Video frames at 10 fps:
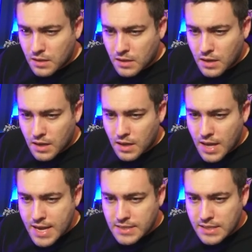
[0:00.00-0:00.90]
uh,
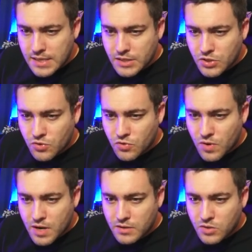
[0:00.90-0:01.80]
NT is
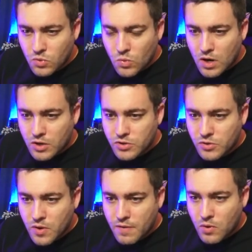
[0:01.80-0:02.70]
great to watch,
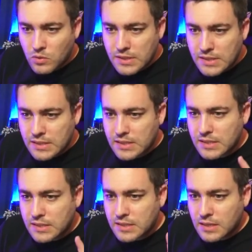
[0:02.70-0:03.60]
although I've only
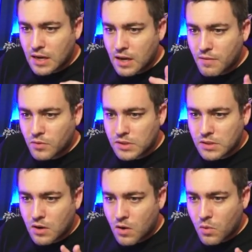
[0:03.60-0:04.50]
se- uh, I've only
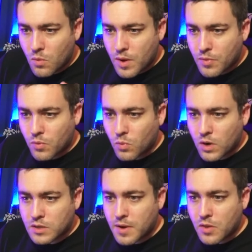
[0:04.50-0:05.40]
seen it all the way through
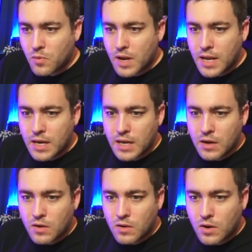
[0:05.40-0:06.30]
once. By the way, any
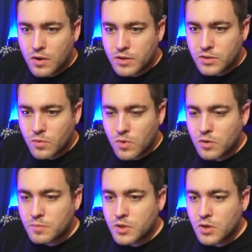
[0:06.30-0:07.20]
and all artists are
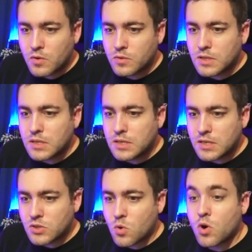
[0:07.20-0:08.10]
welcome to go to the
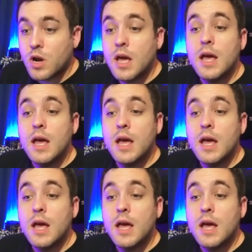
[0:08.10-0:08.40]
Discord